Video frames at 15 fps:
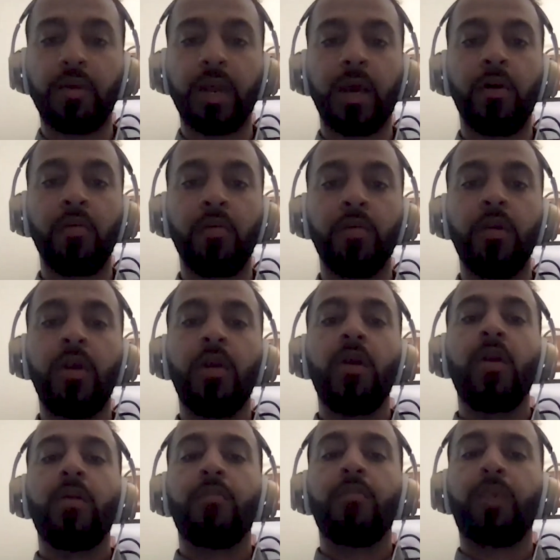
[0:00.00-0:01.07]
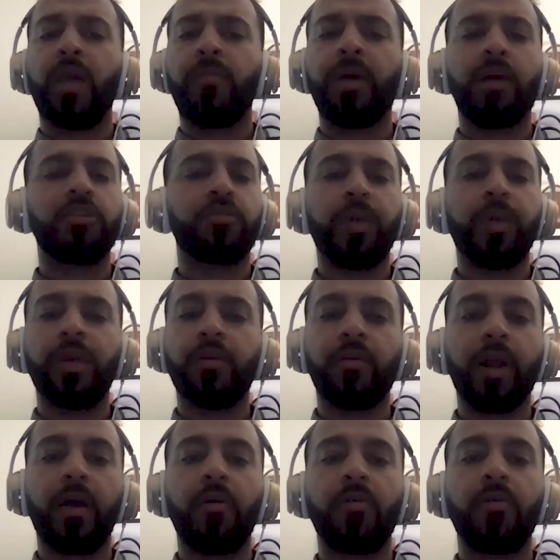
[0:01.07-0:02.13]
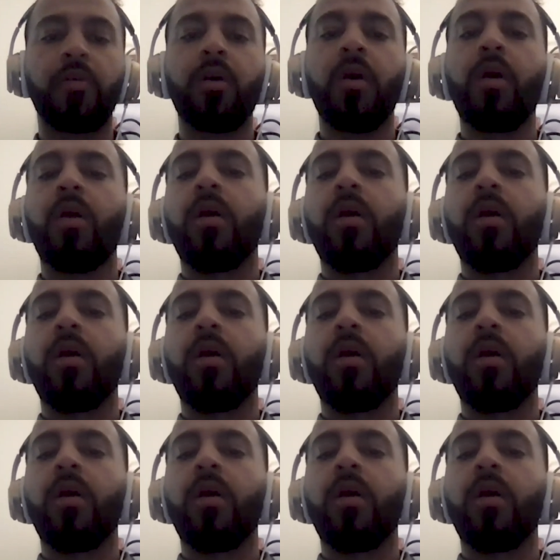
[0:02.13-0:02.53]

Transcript: now. PayPal's been around.